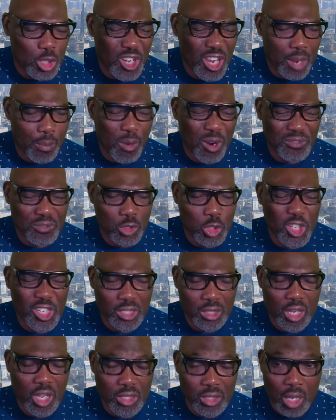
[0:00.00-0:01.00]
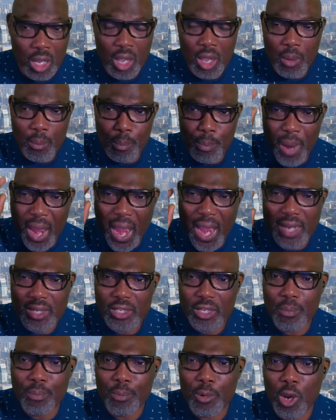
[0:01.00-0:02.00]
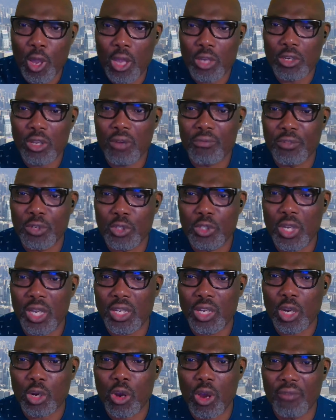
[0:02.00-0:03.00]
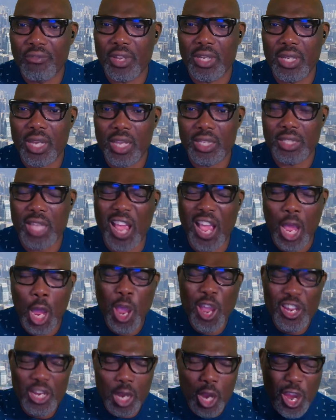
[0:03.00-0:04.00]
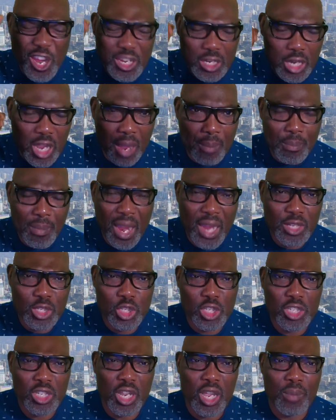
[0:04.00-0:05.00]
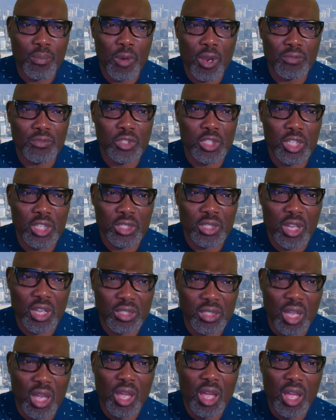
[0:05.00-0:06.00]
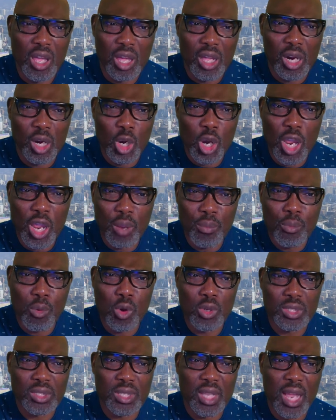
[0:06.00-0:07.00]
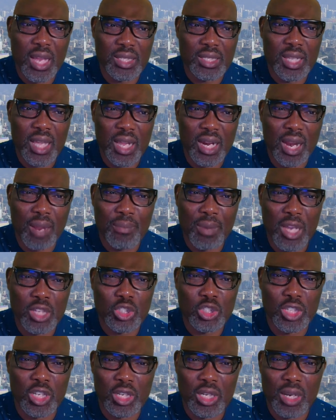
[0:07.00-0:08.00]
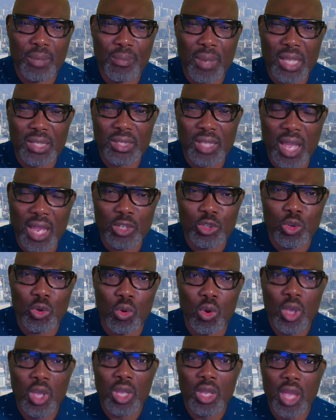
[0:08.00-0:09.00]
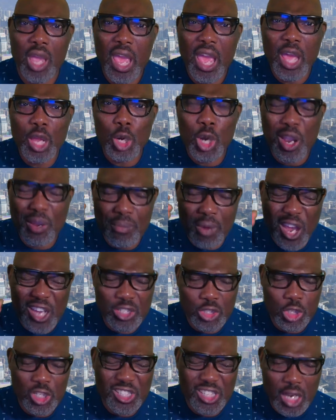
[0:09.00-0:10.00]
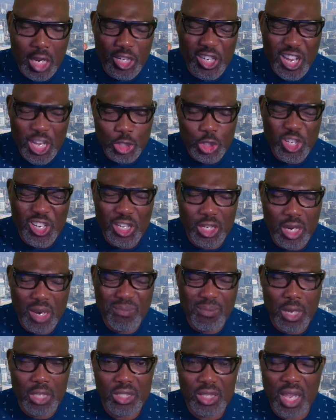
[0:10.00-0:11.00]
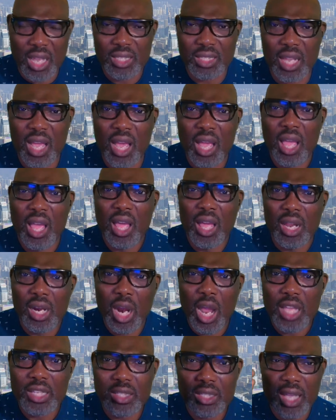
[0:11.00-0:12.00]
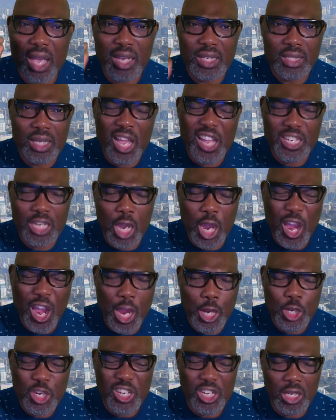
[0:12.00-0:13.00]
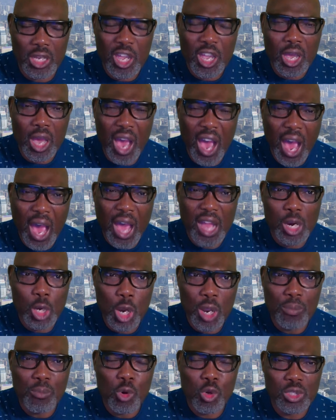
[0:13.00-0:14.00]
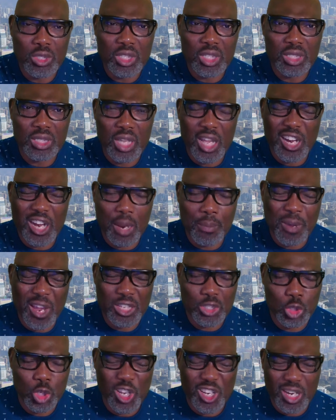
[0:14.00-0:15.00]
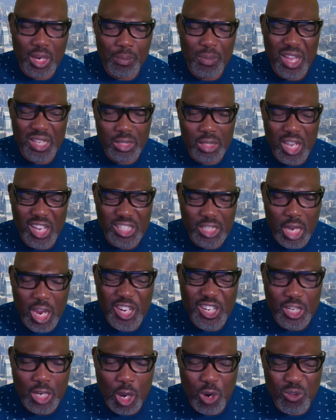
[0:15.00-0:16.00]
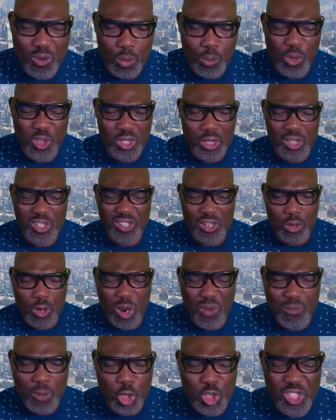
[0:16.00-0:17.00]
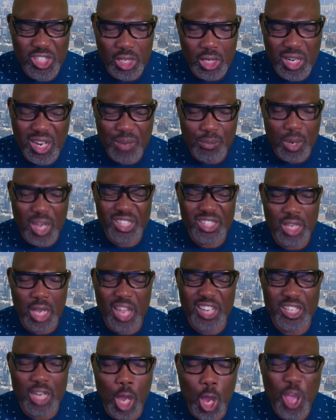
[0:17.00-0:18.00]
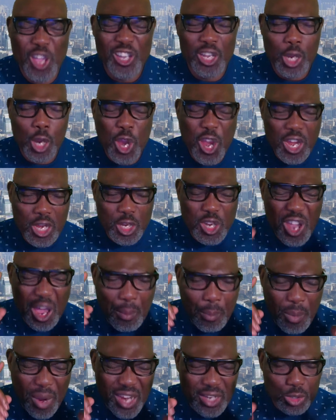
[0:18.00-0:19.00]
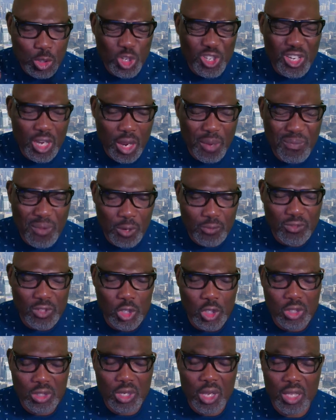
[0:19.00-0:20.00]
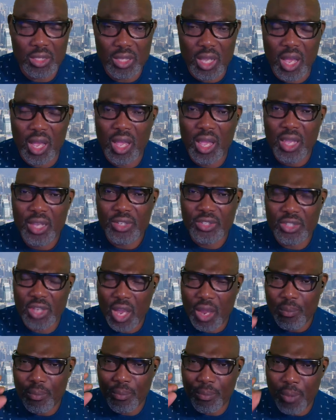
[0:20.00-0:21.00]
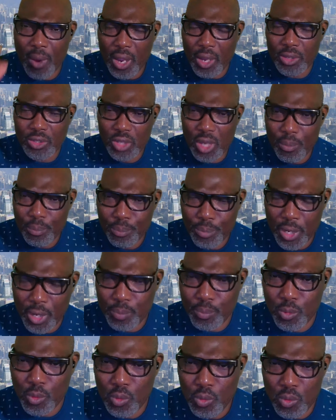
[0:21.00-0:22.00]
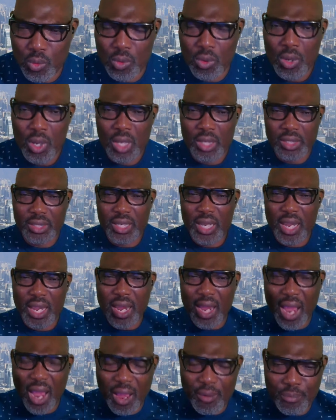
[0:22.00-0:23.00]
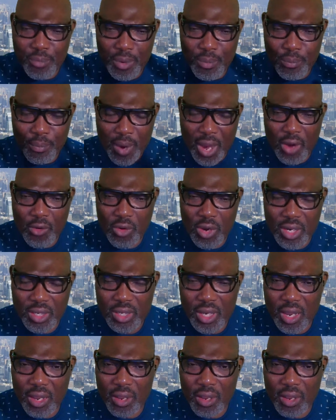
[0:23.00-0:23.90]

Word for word: name of Jesus, by the blood of eternal covenant, in the mighty name of Jesus. Rebo Sandarabashkere Masando, Erebashita eh, Yashkere Masanda, Rasanda Yahaiki. Arebo ah, sita rabashkere masata inahumu sita rabashkere masanda. In the mighty name of Jesus, some some people they have been married